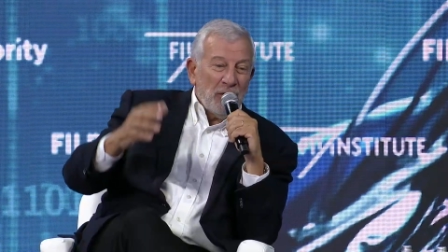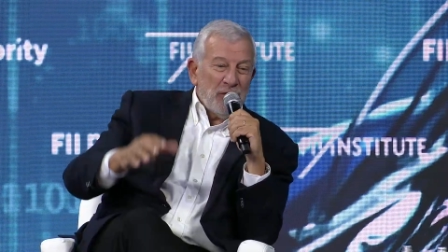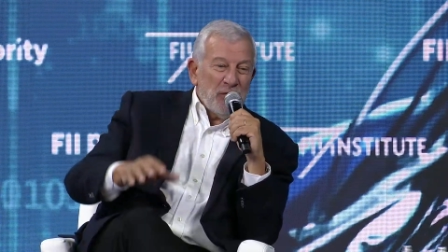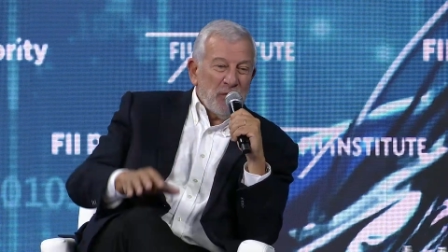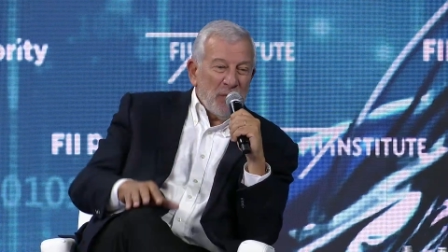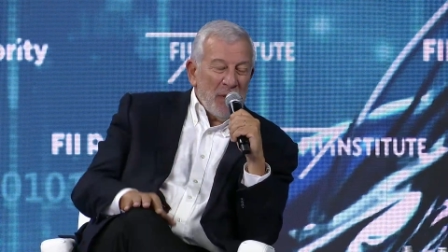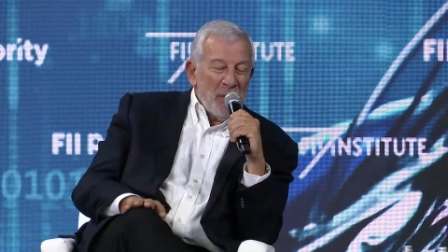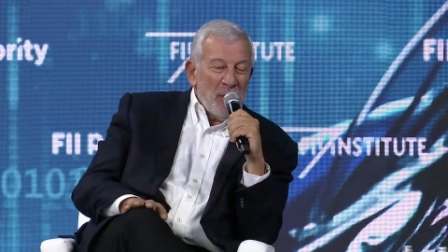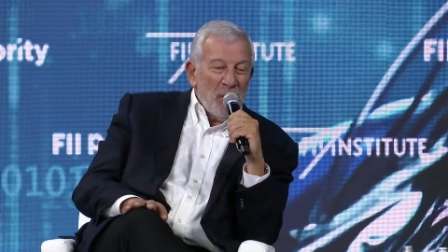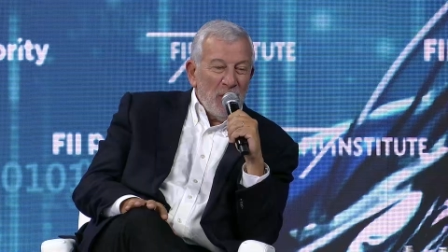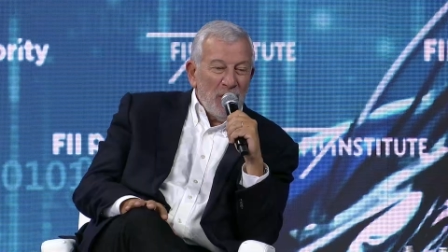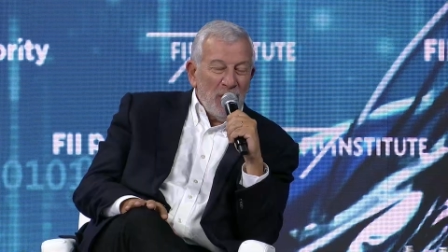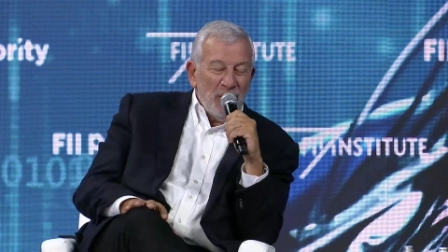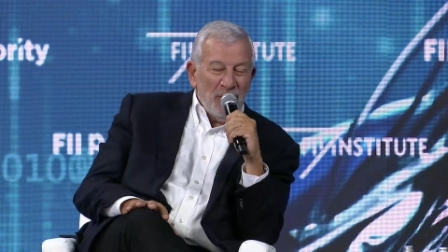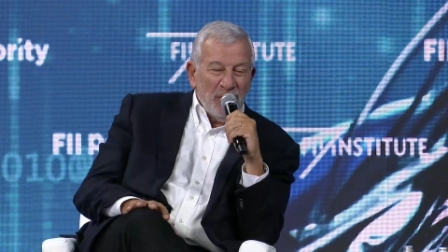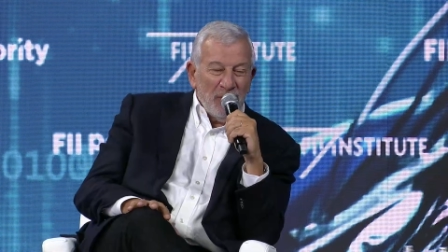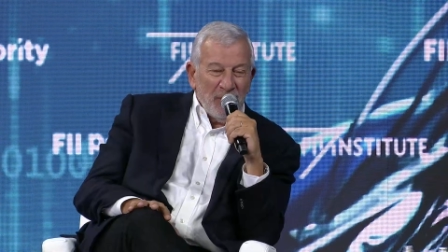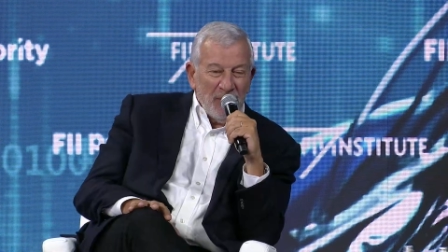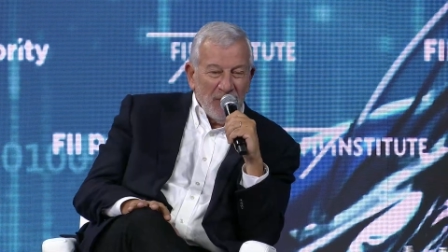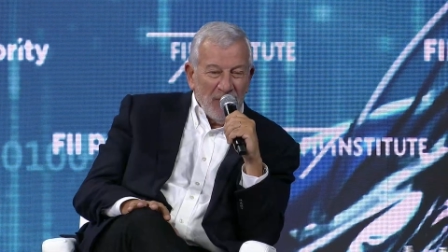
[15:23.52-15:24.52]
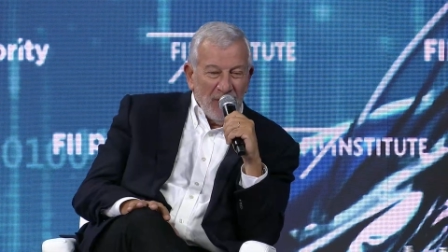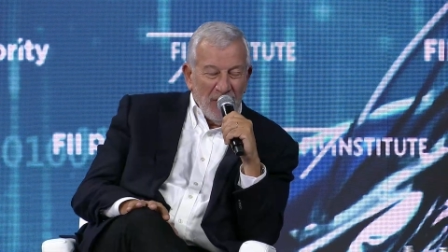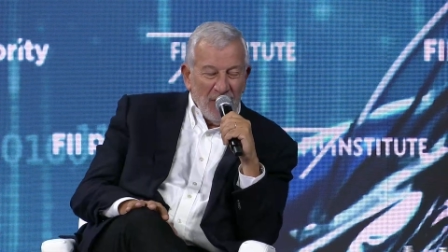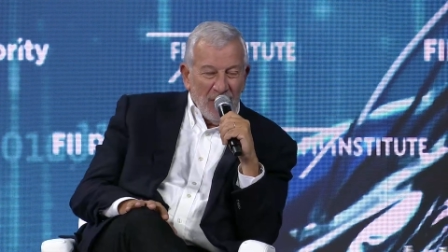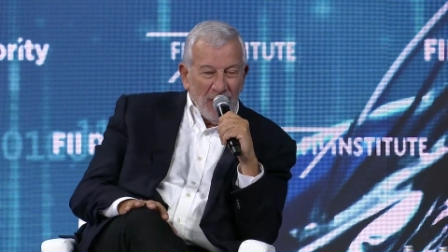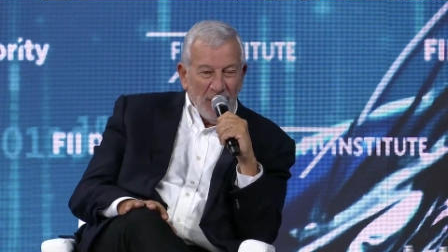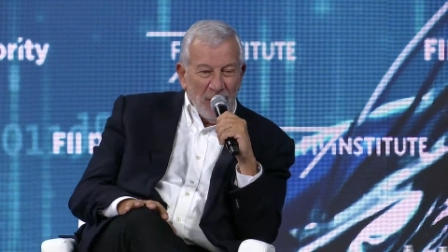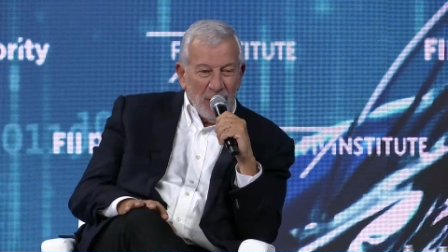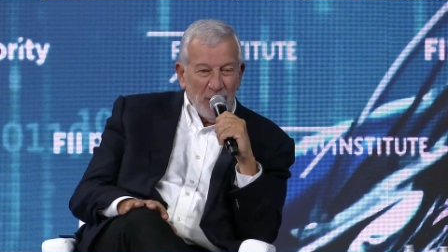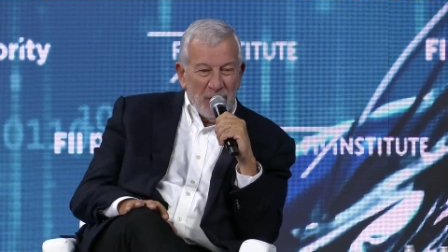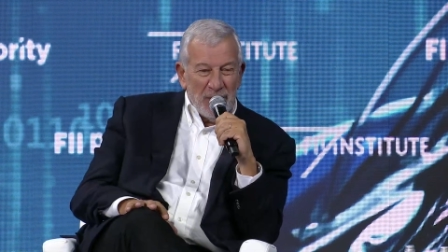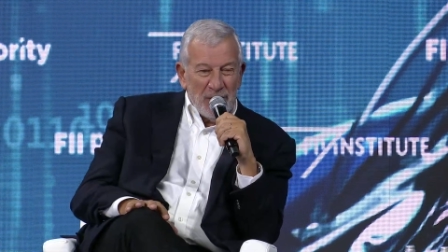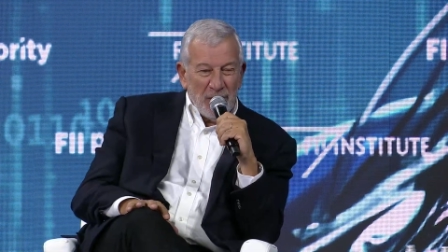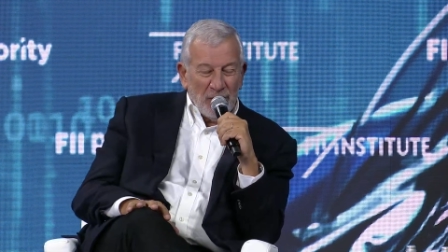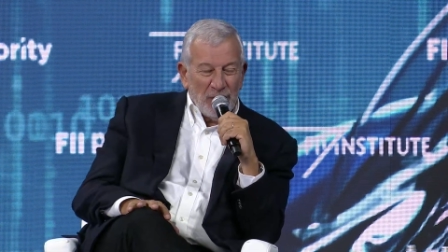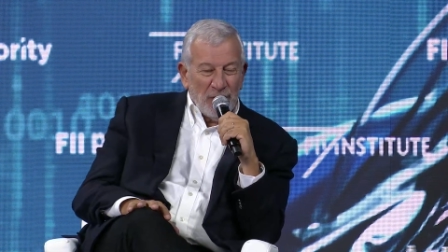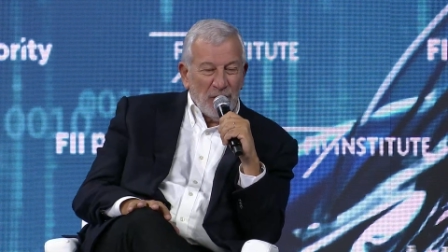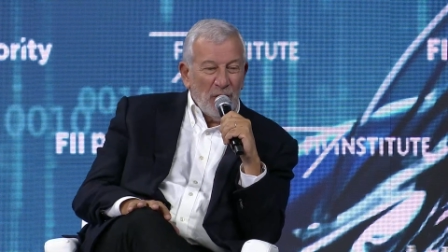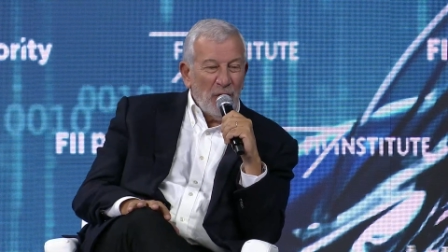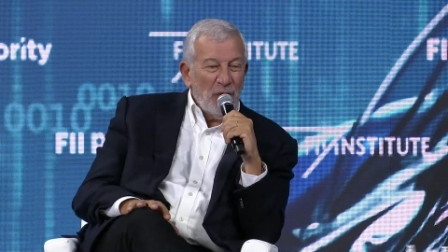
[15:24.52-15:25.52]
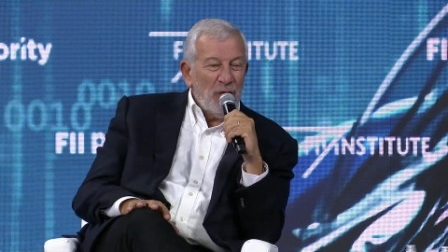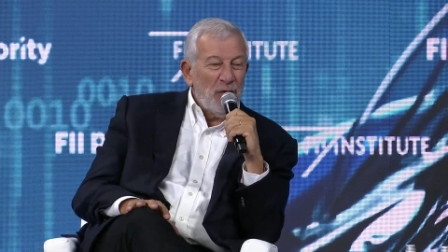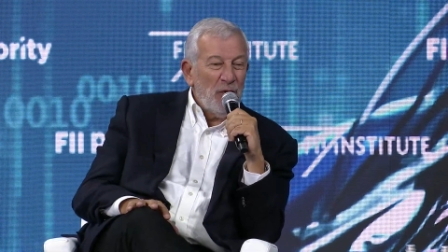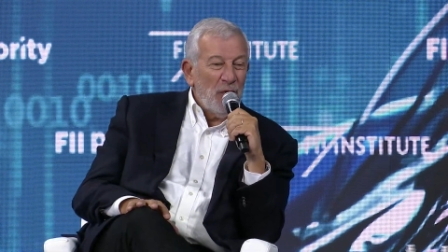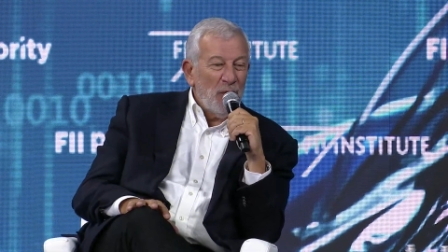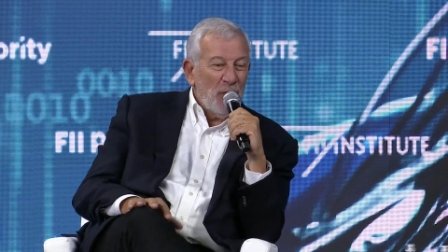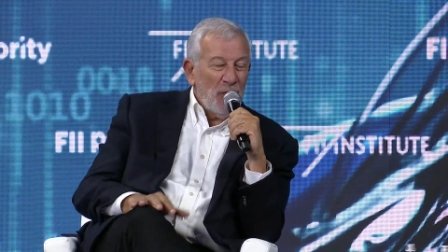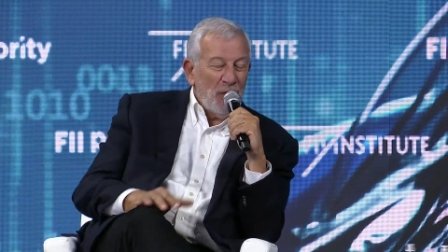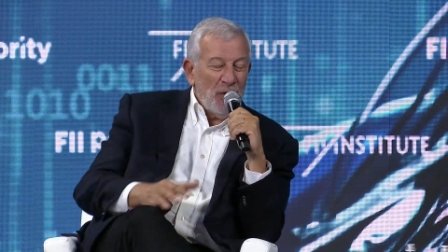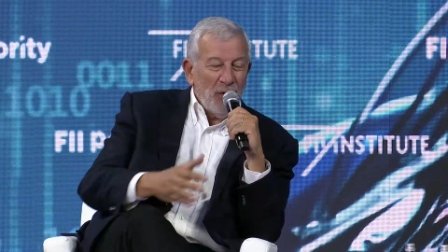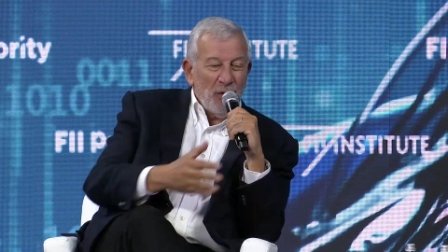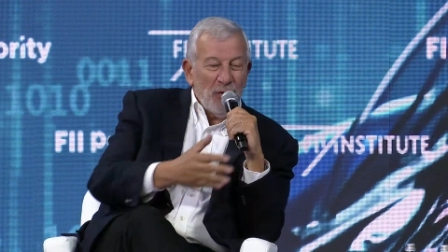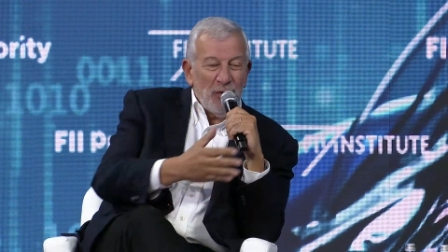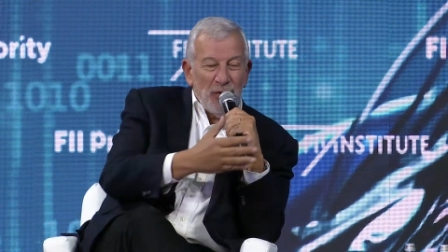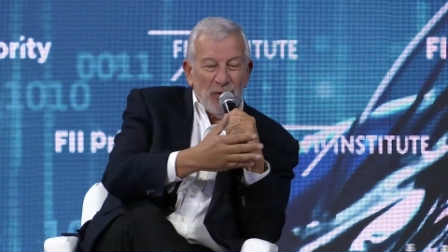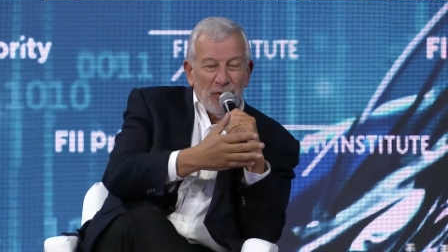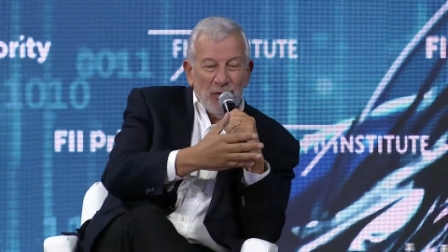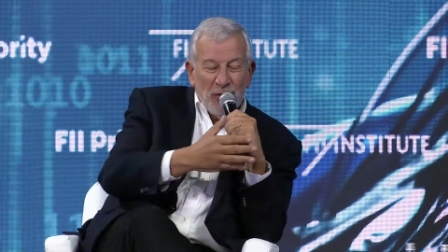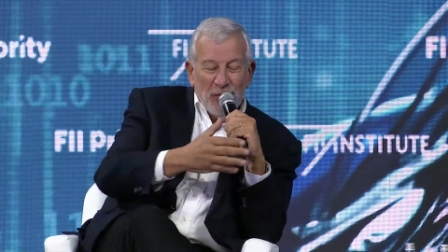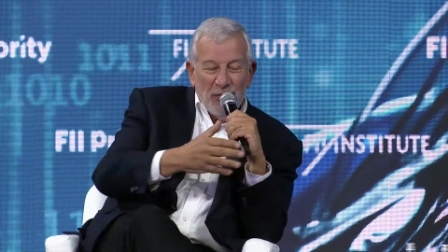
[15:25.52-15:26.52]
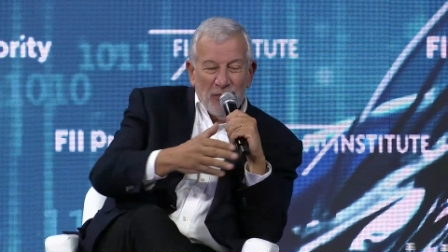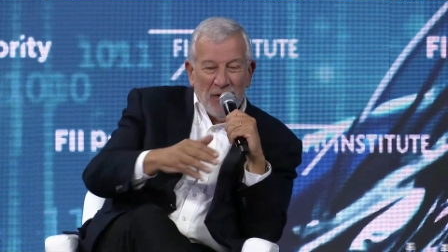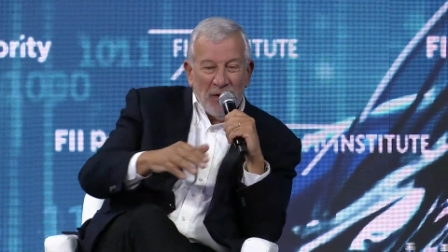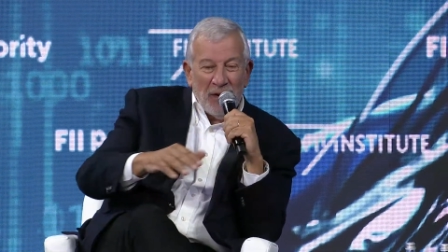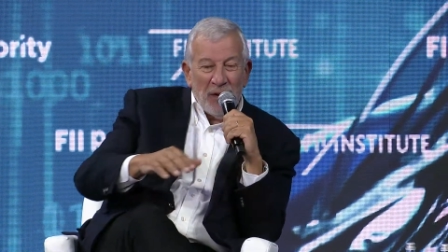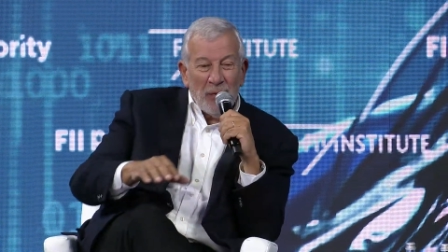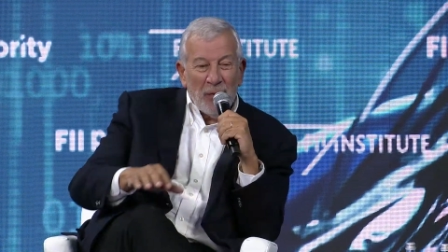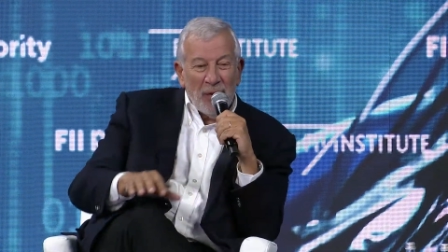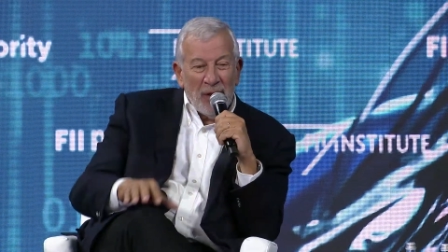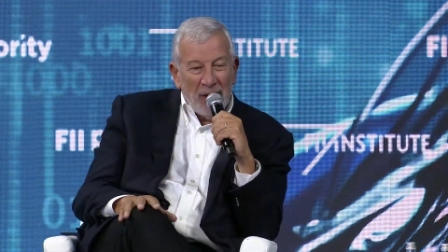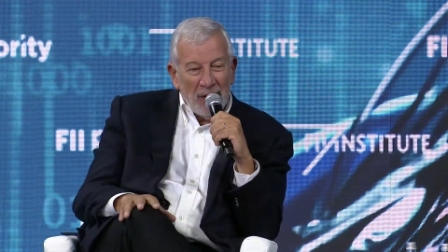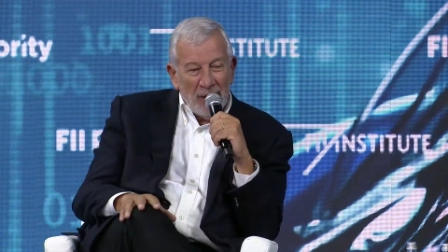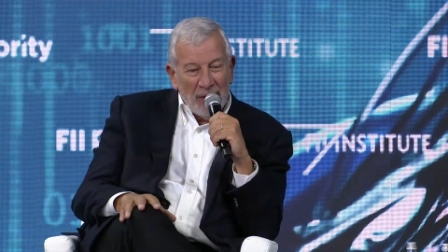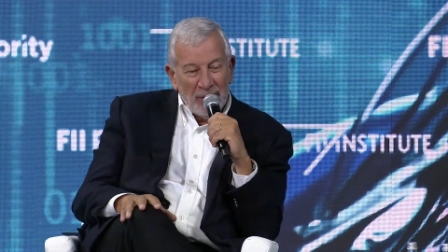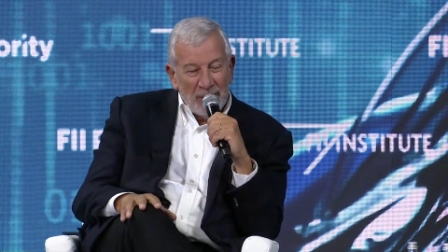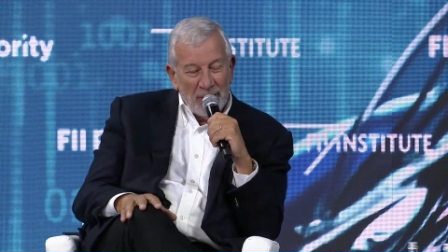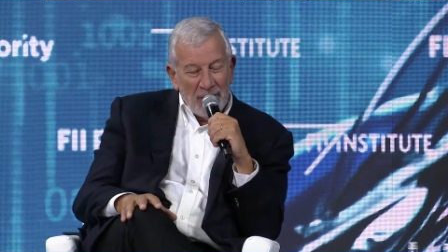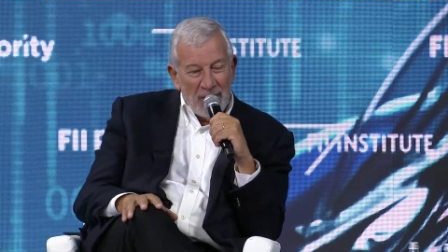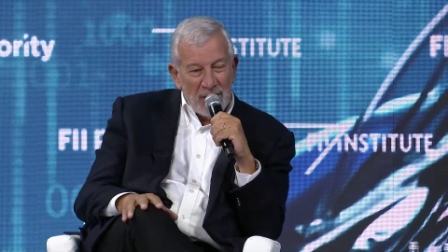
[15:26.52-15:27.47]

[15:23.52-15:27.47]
dreamer who is also a doer, who you know very well.